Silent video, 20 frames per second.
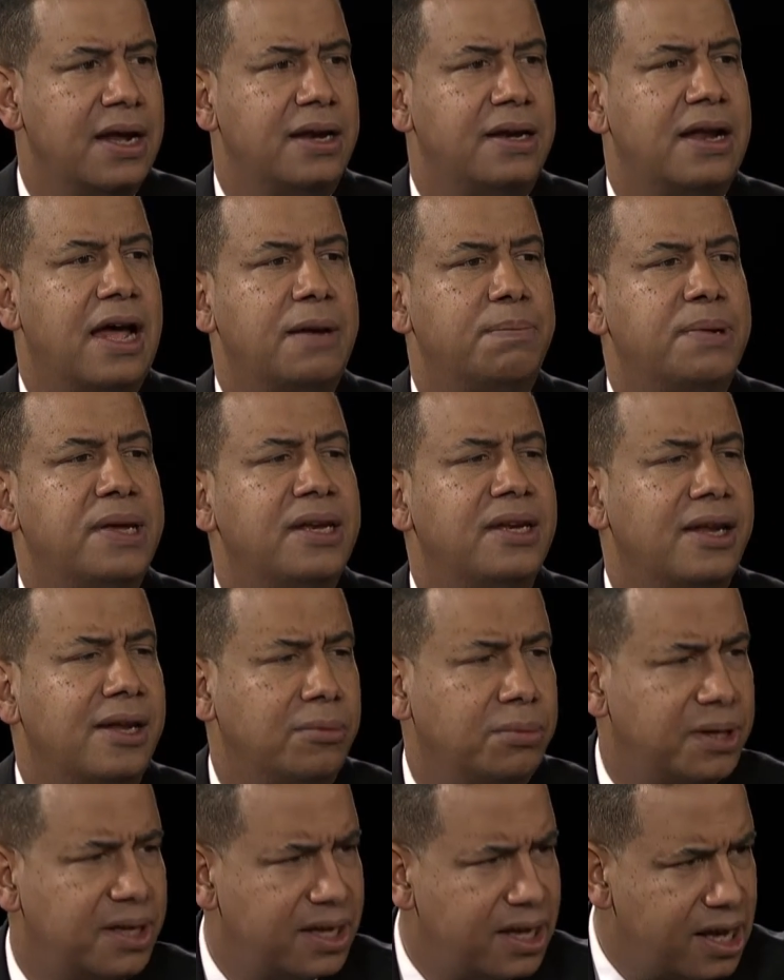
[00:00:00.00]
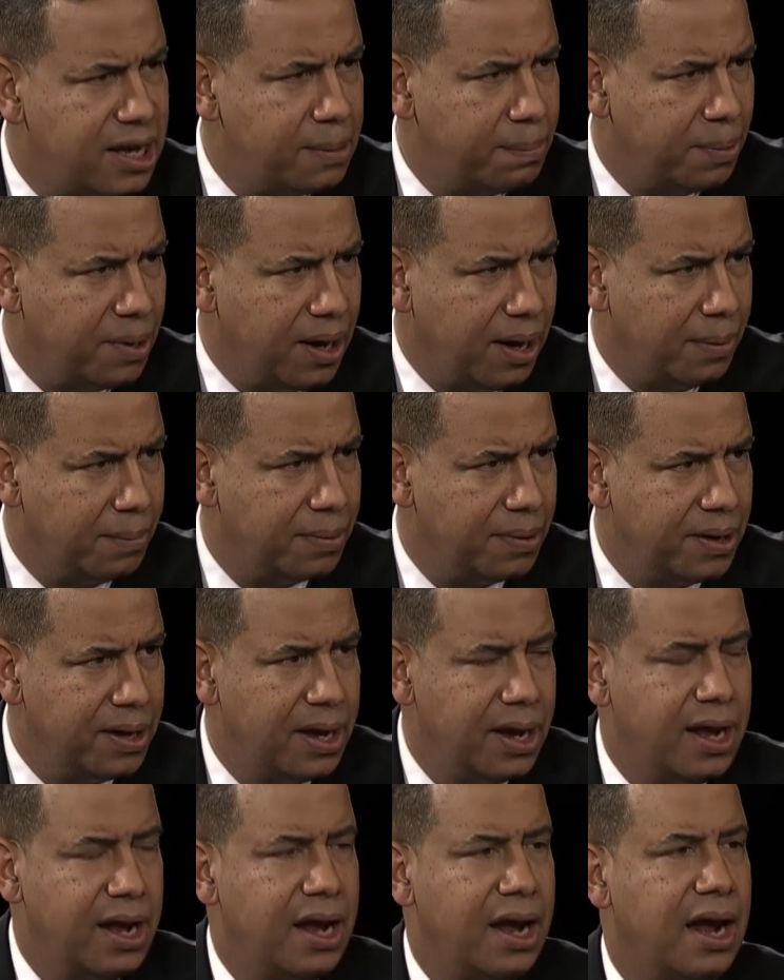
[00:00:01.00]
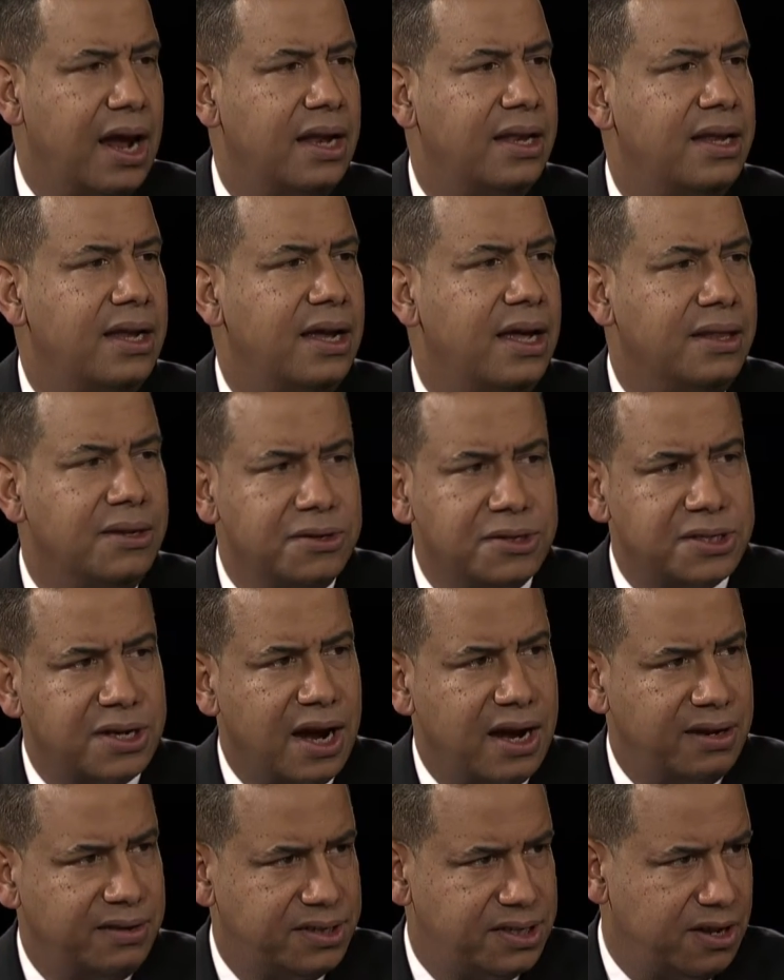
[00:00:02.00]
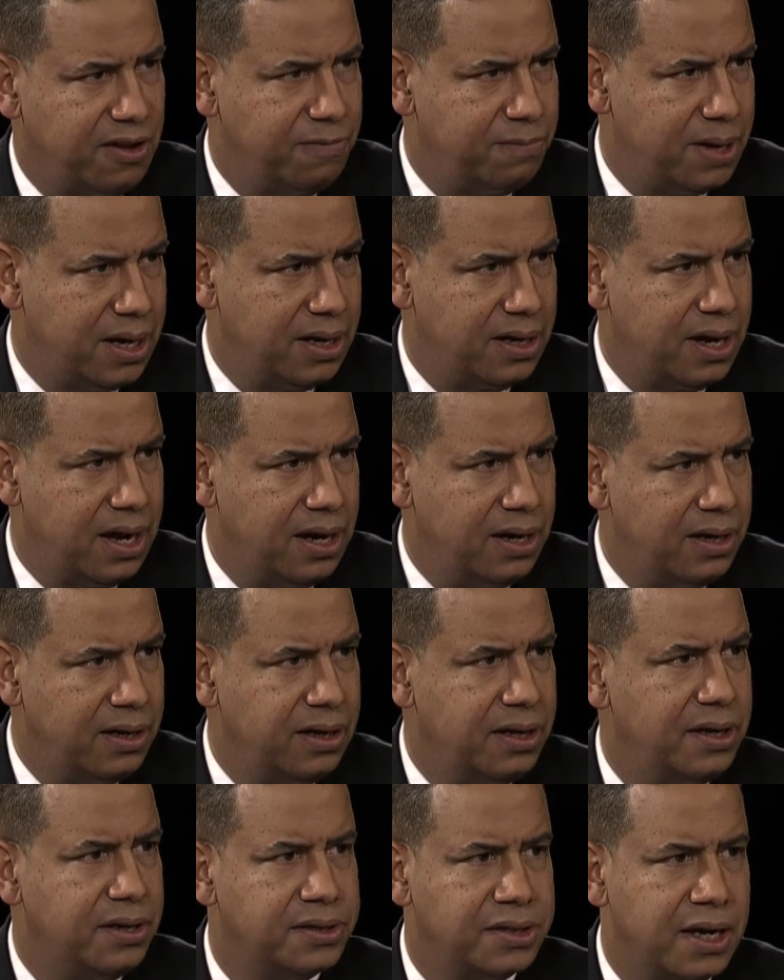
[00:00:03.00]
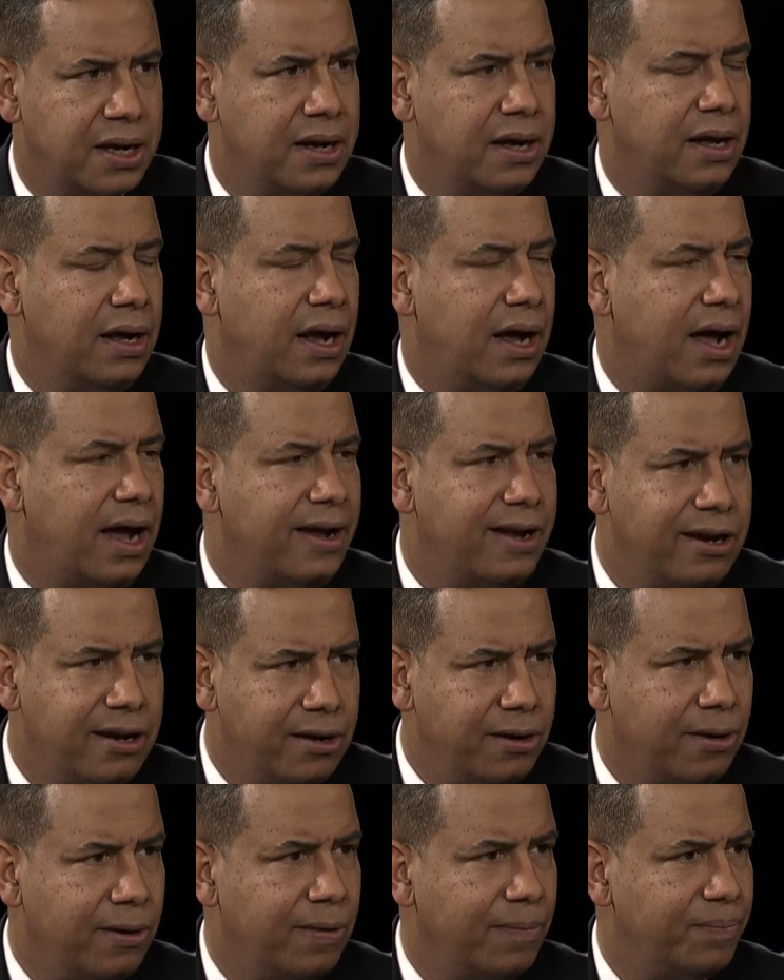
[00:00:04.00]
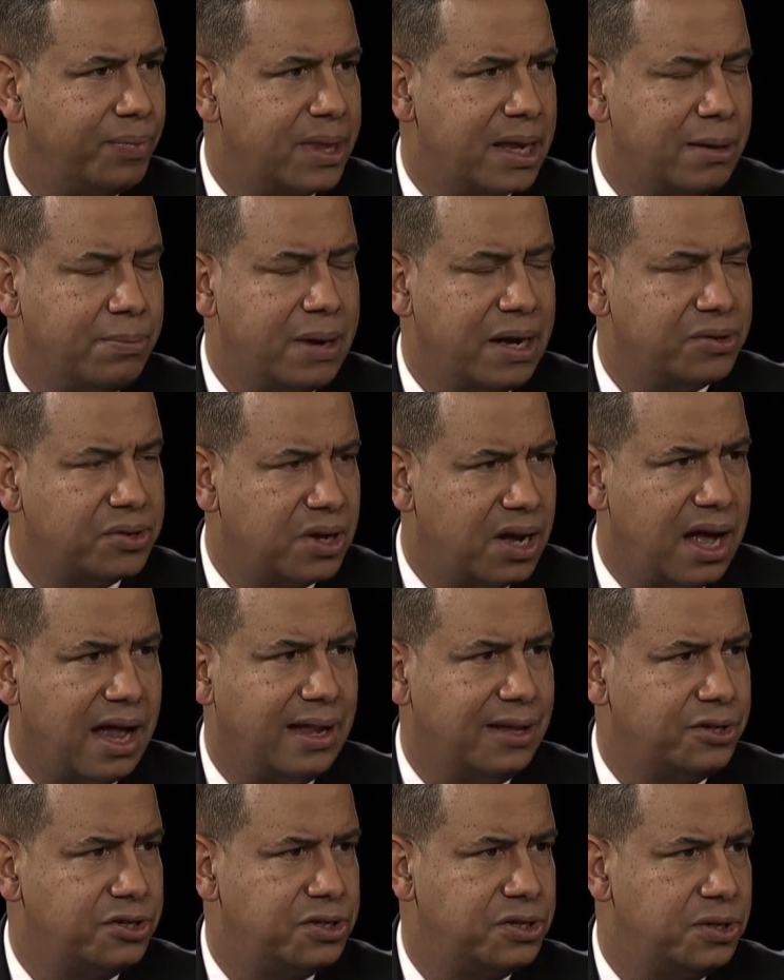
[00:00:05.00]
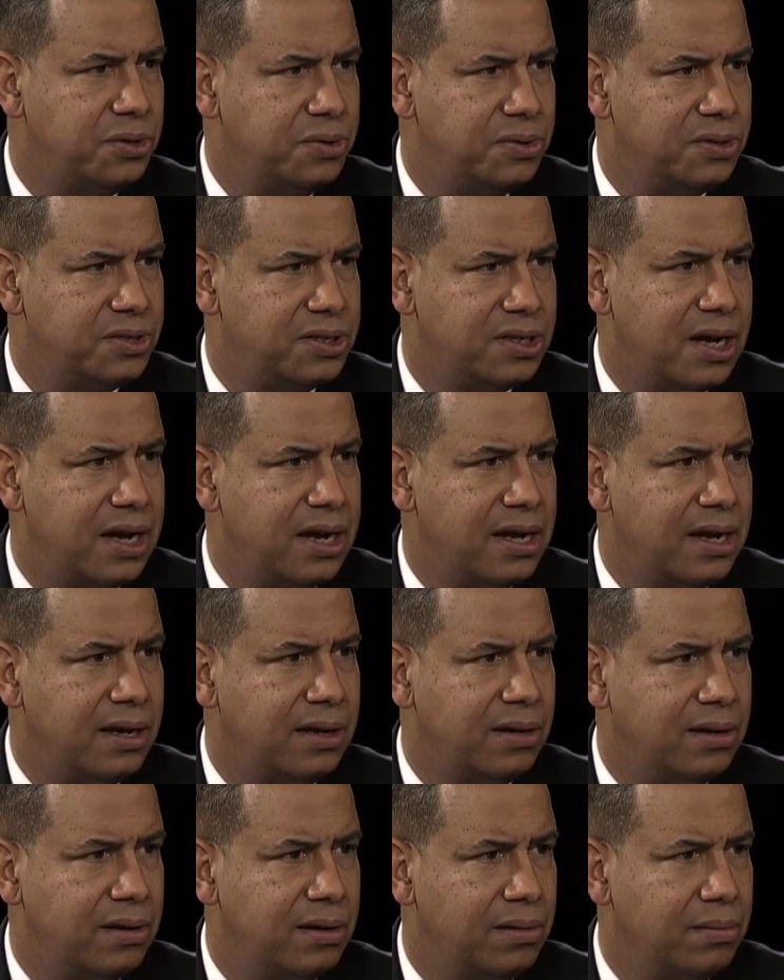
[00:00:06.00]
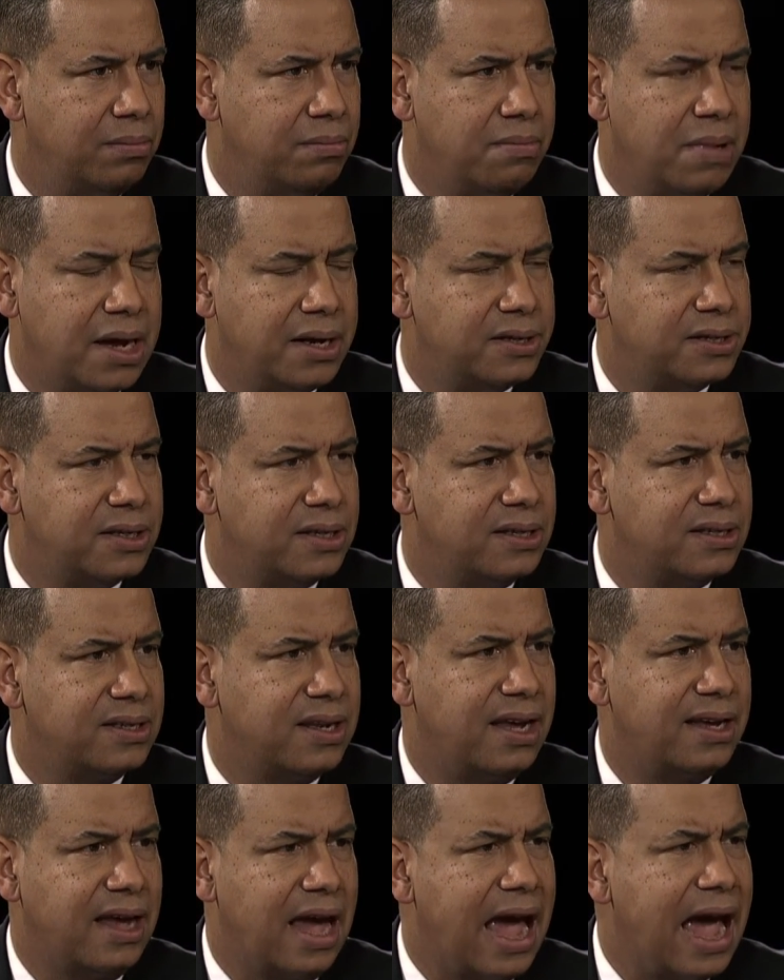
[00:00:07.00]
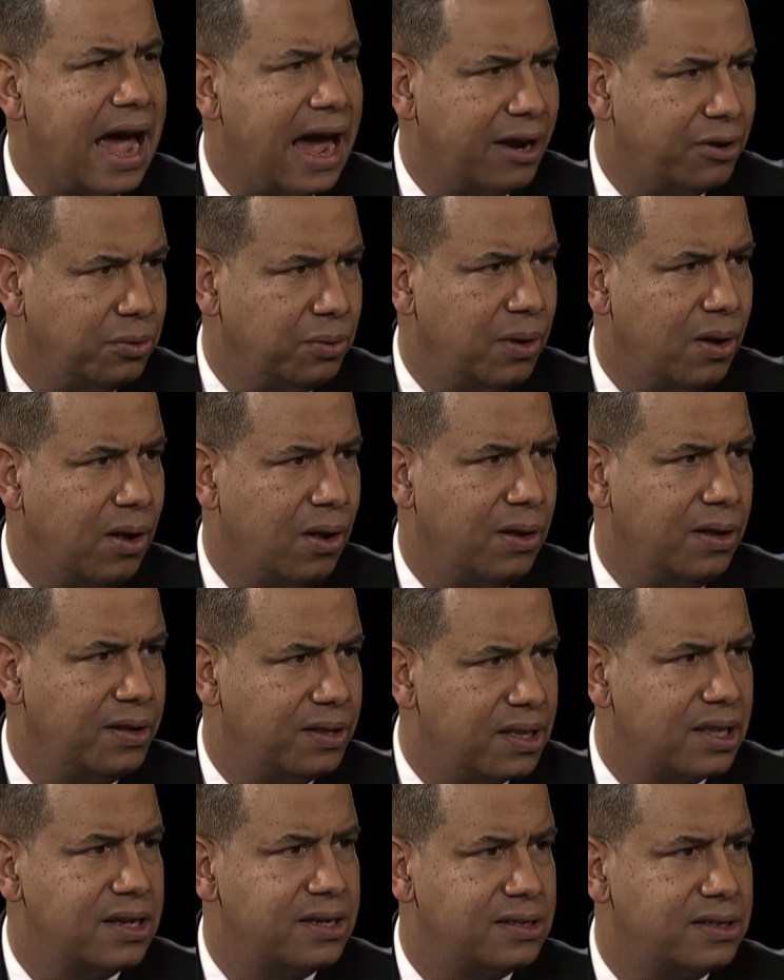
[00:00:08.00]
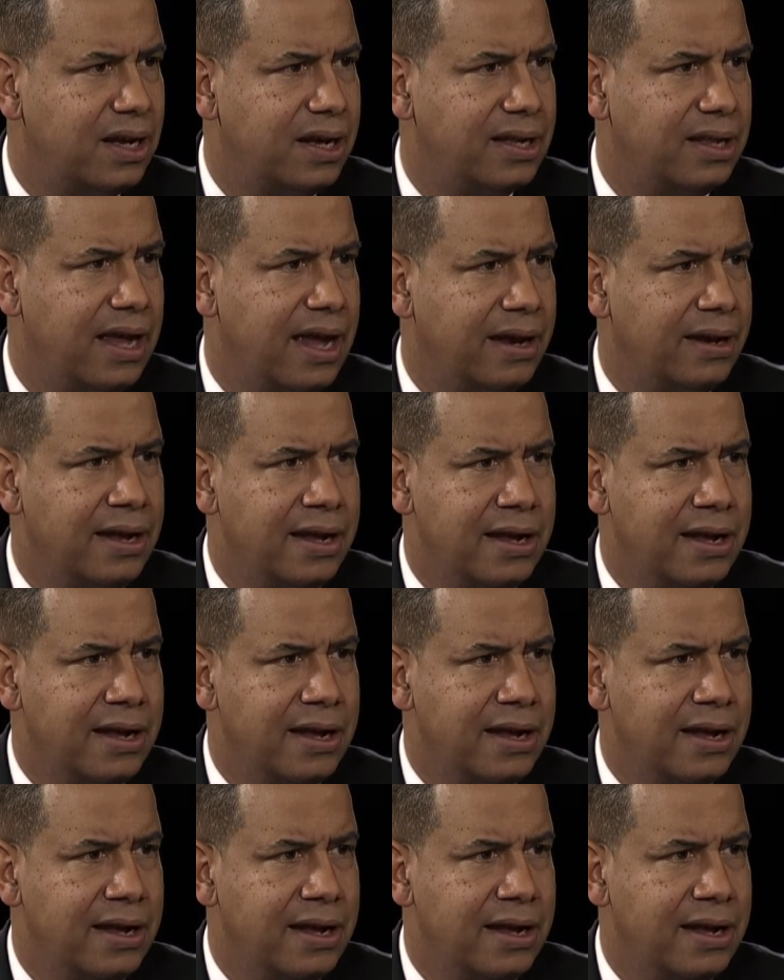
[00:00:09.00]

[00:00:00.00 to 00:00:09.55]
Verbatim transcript: not being able to keep up. Right. And the other side of self-medicating is I hear about college students taking medicines like Adderall and right. things like that.